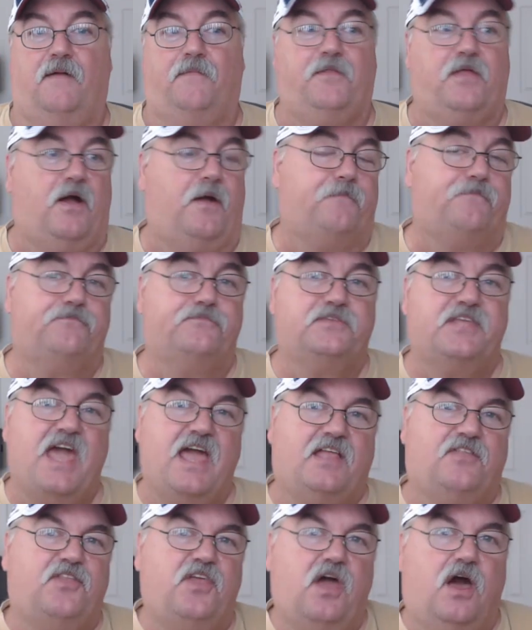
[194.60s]
Now,
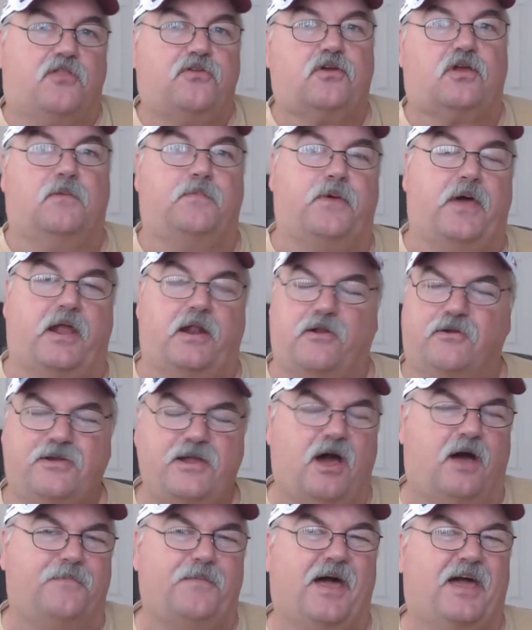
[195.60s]
take the other competitor.
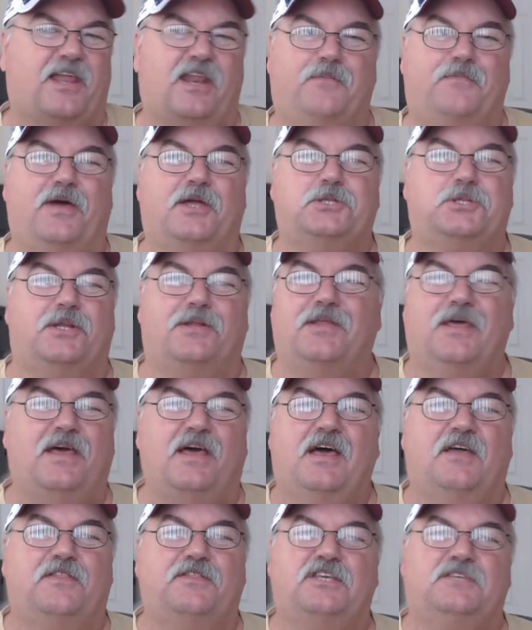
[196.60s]
Now, I'm not going to mention
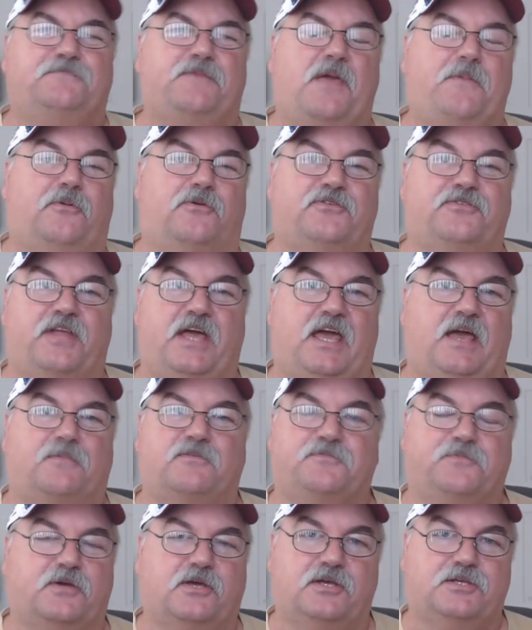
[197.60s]
these people's
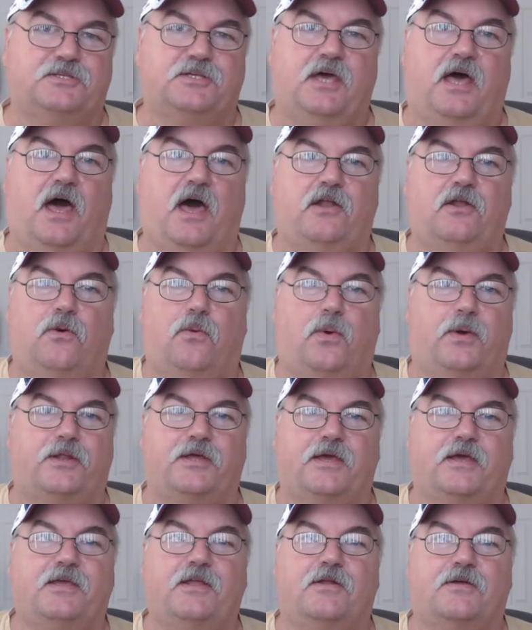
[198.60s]
names because I don't
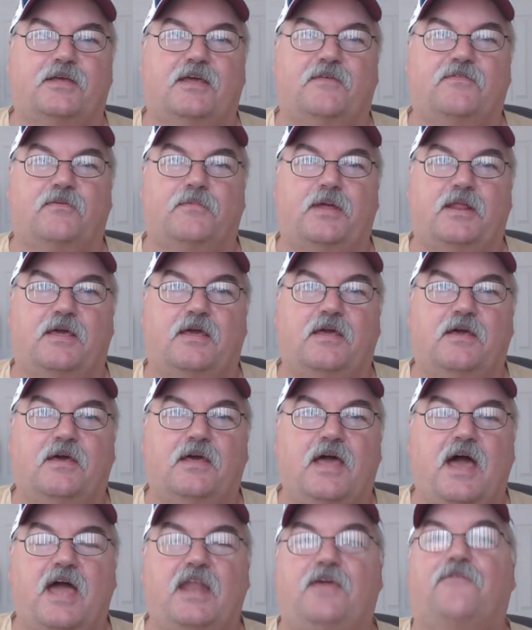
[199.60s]
want to, give them
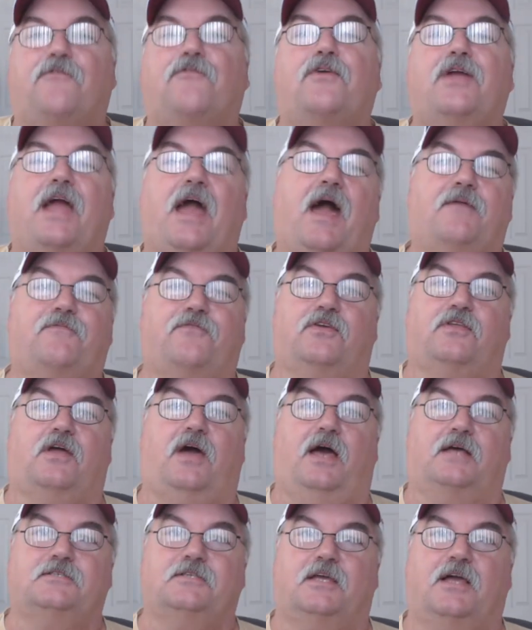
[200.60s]
any free
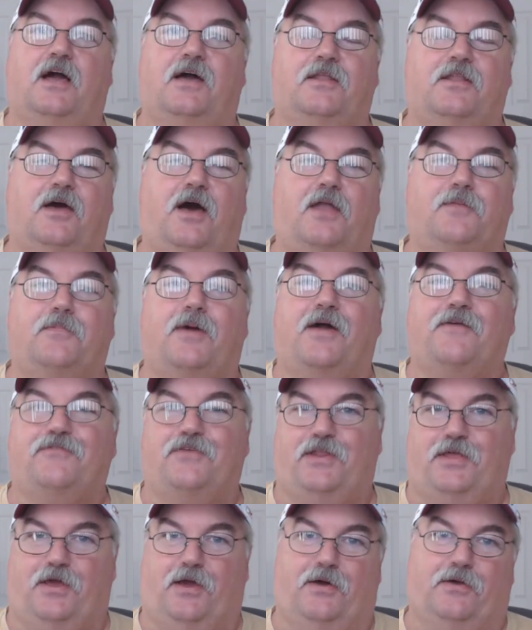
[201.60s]
advertising on my
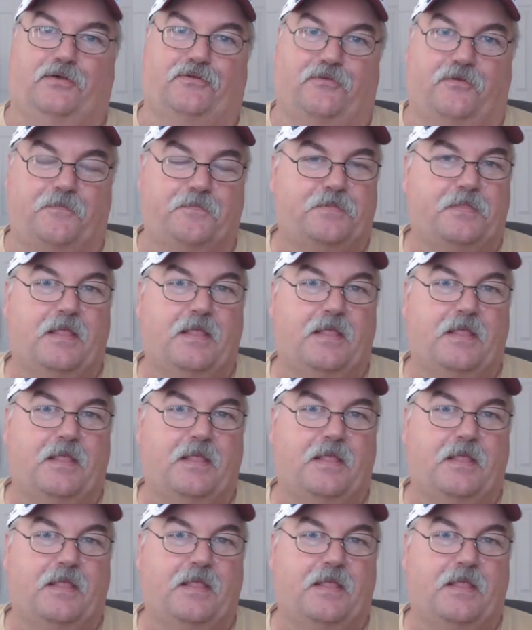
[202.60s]
videos.